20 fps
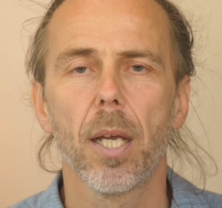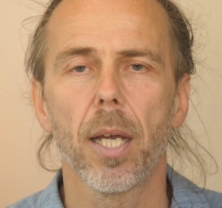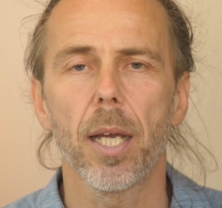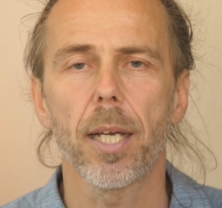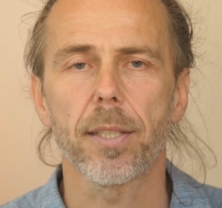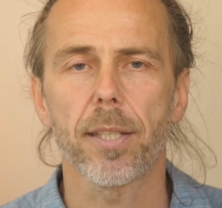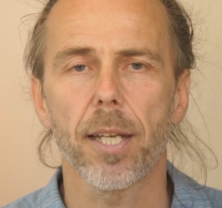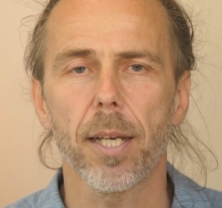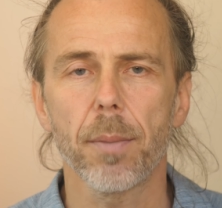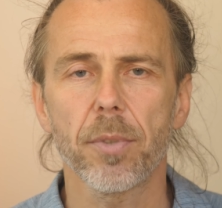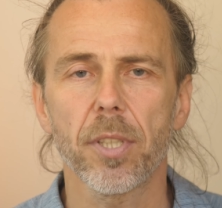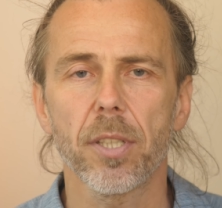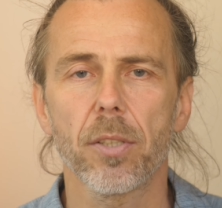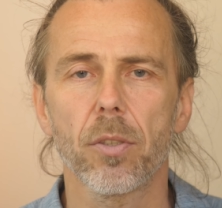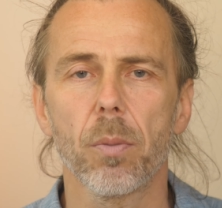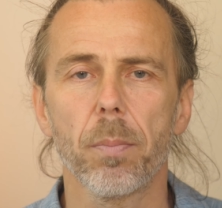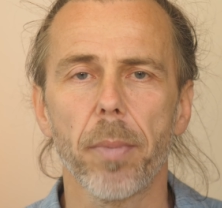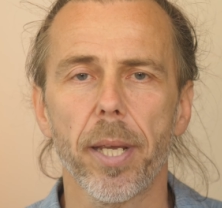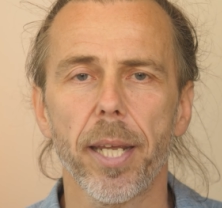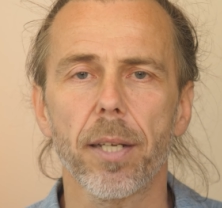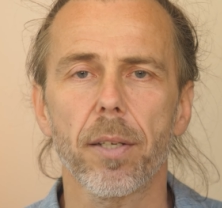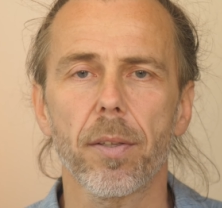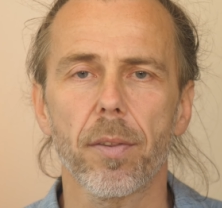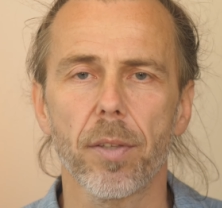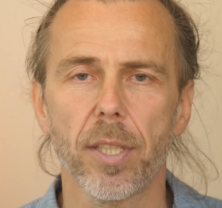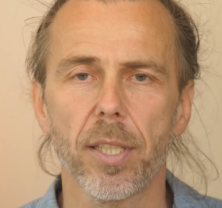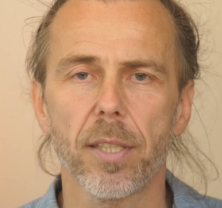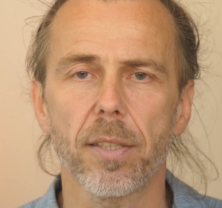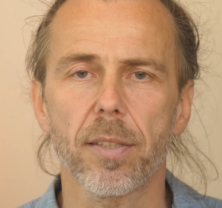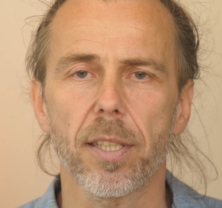attempted to make
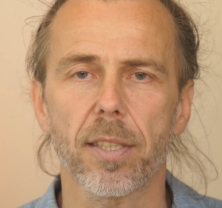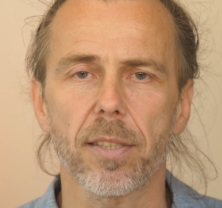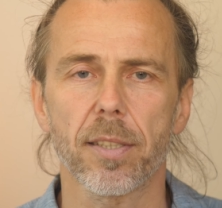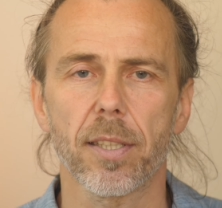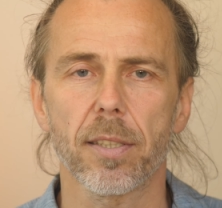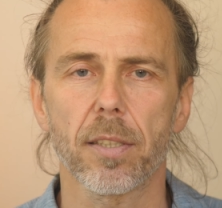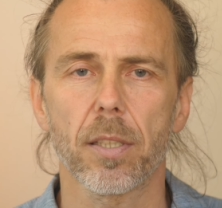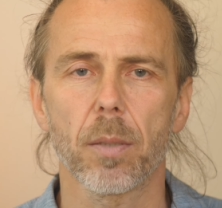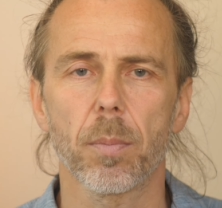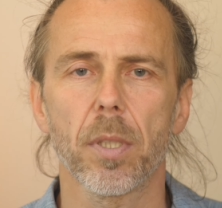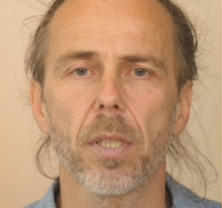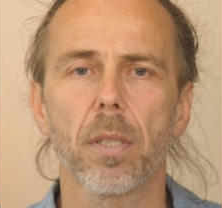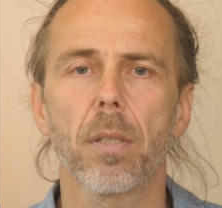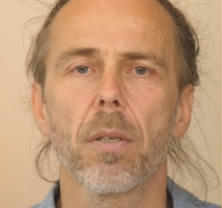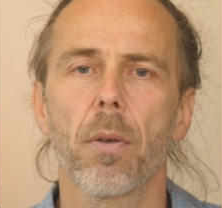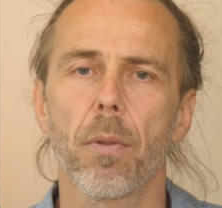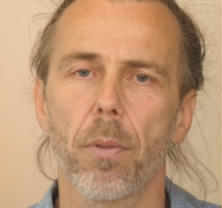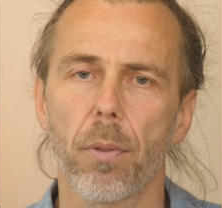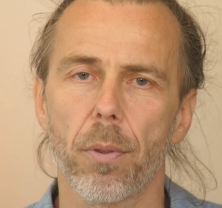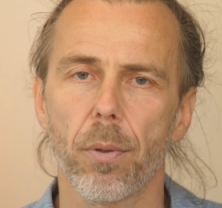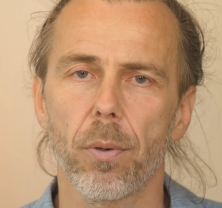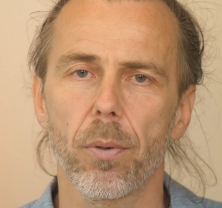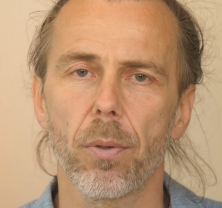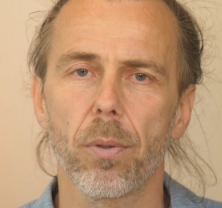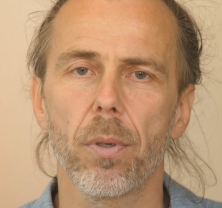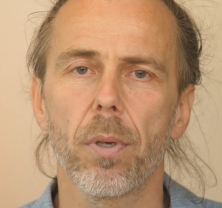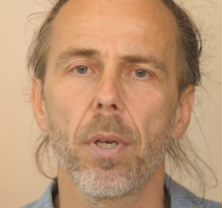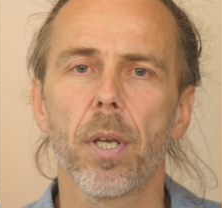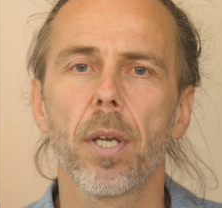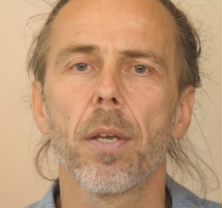these accessible
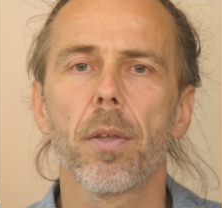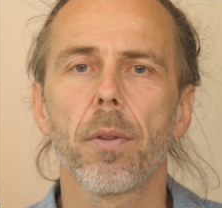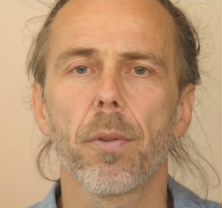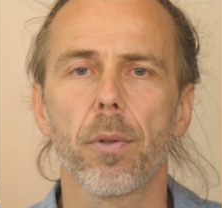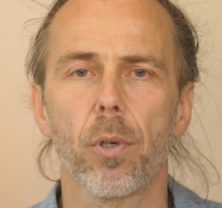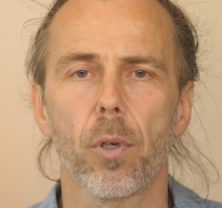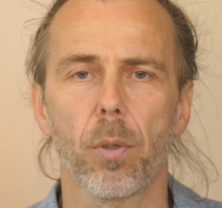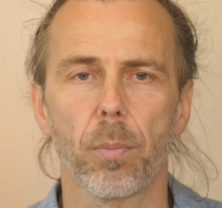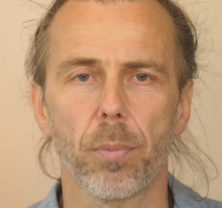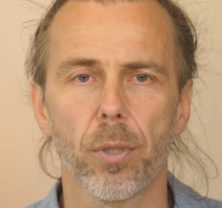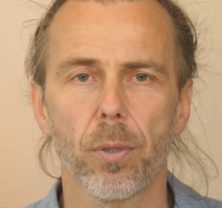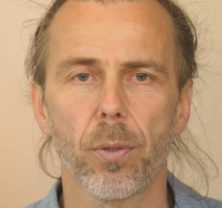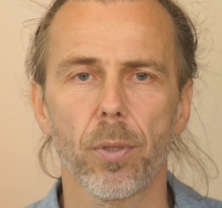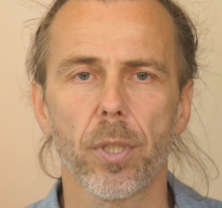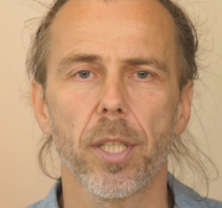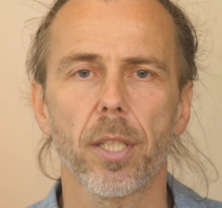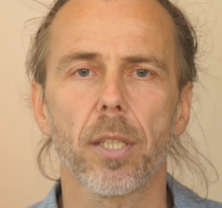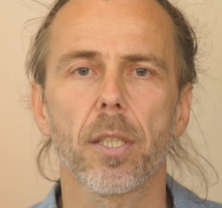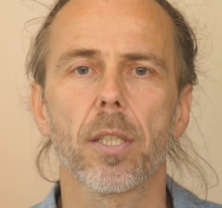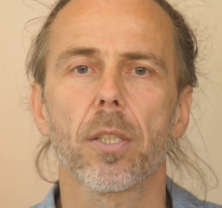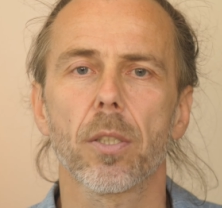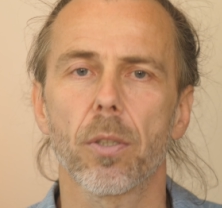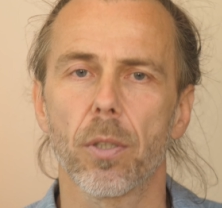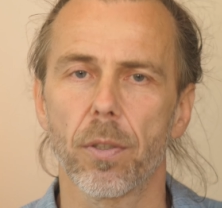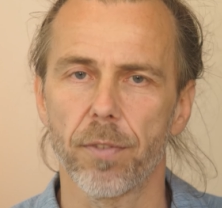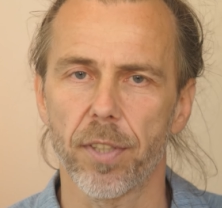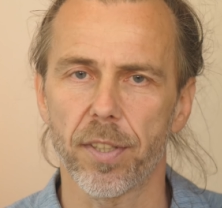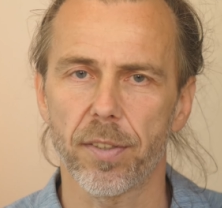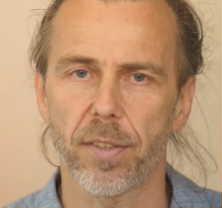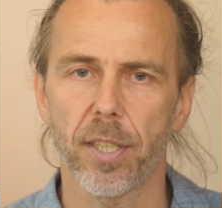through therapeutic
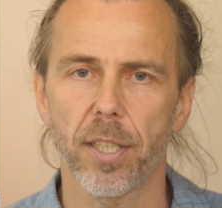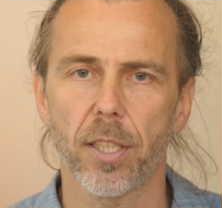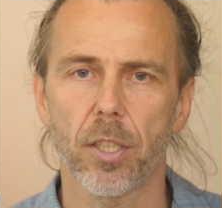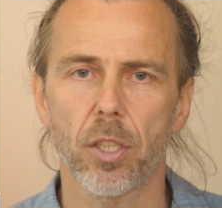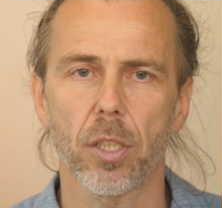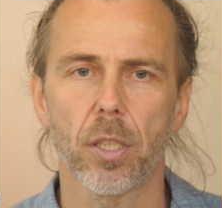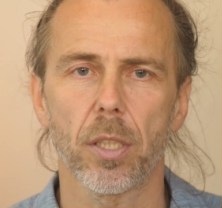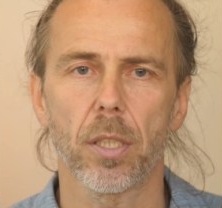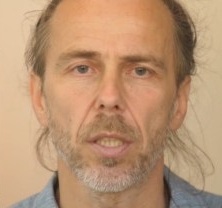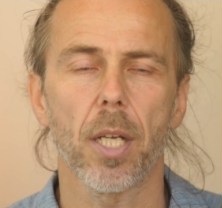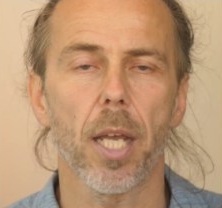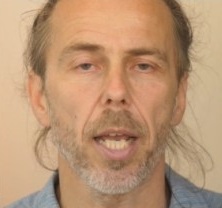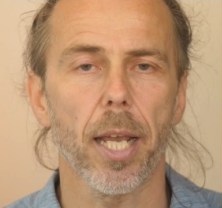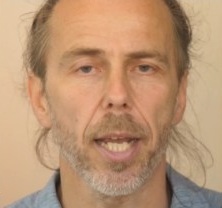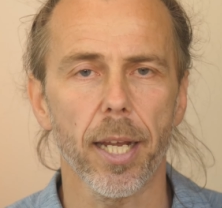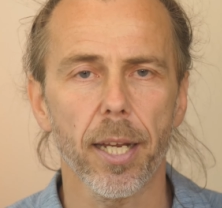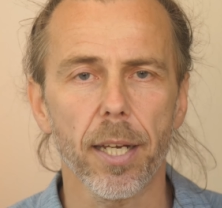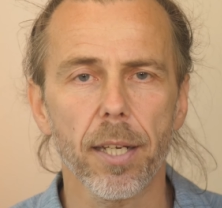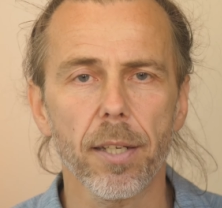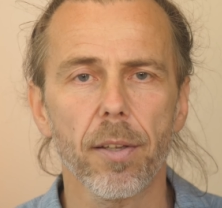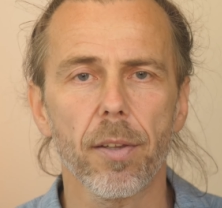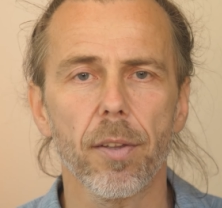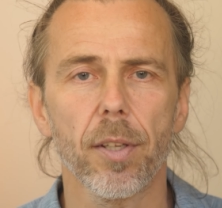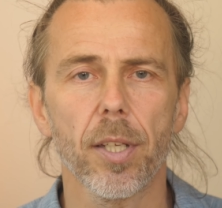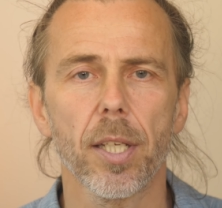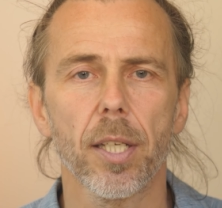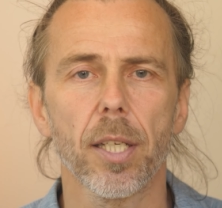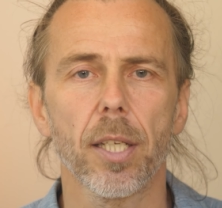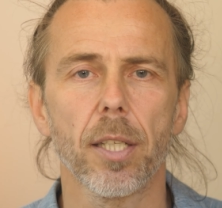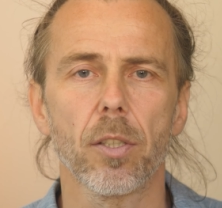conversation and
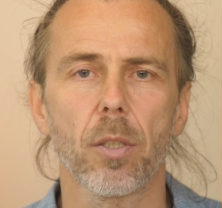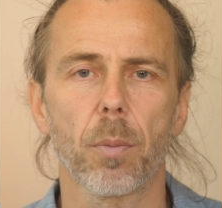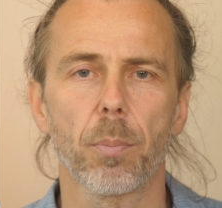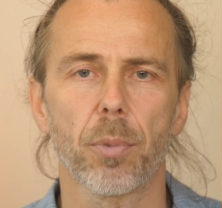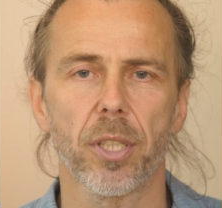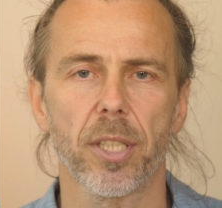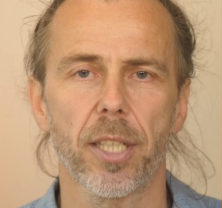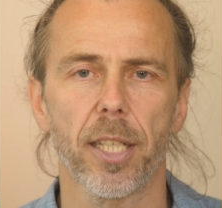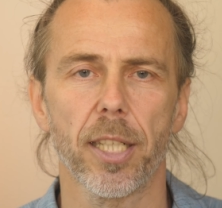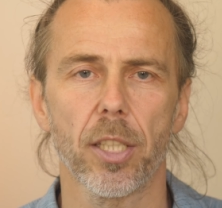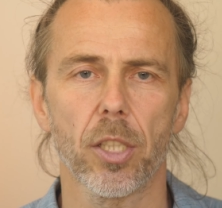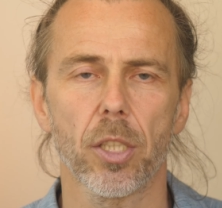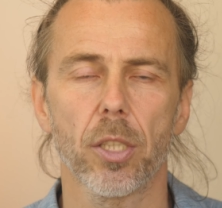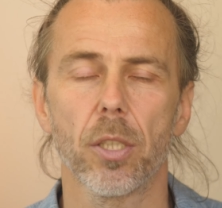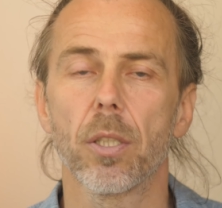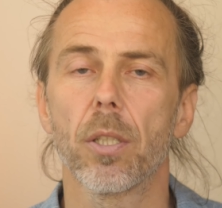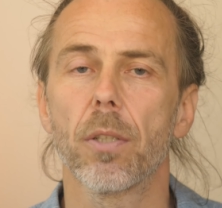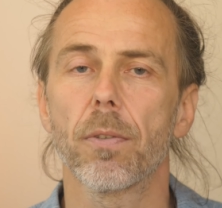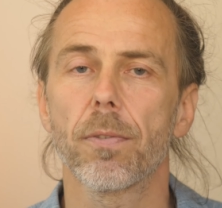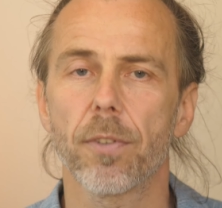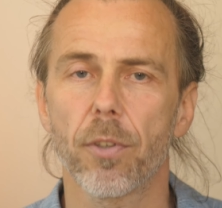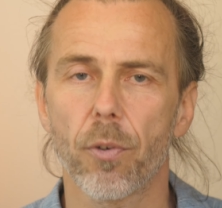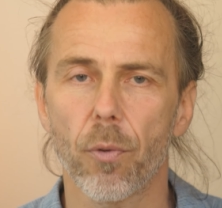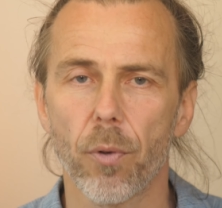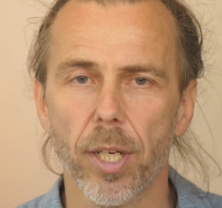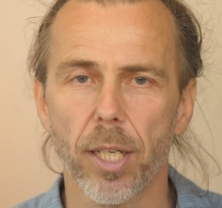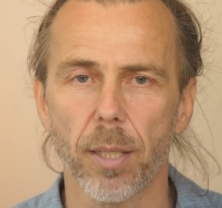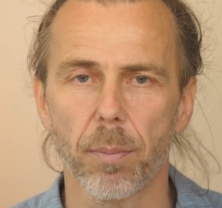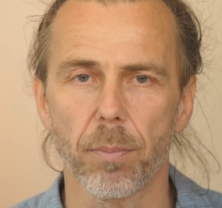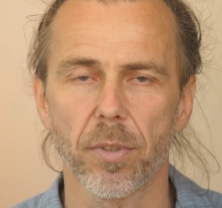the interpretation of
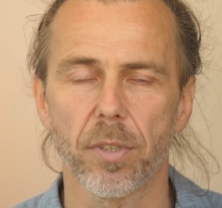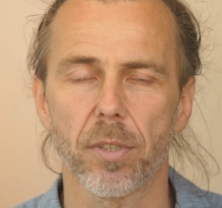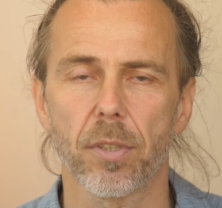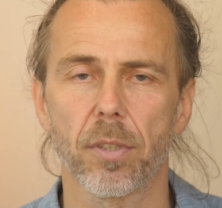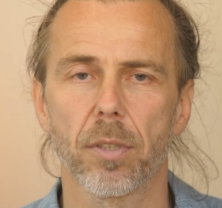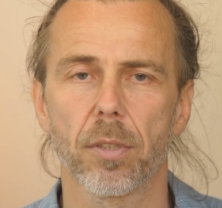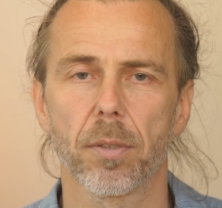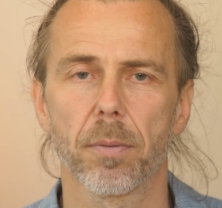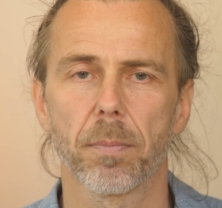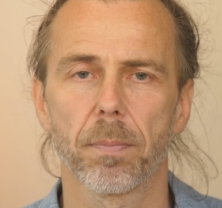dreams.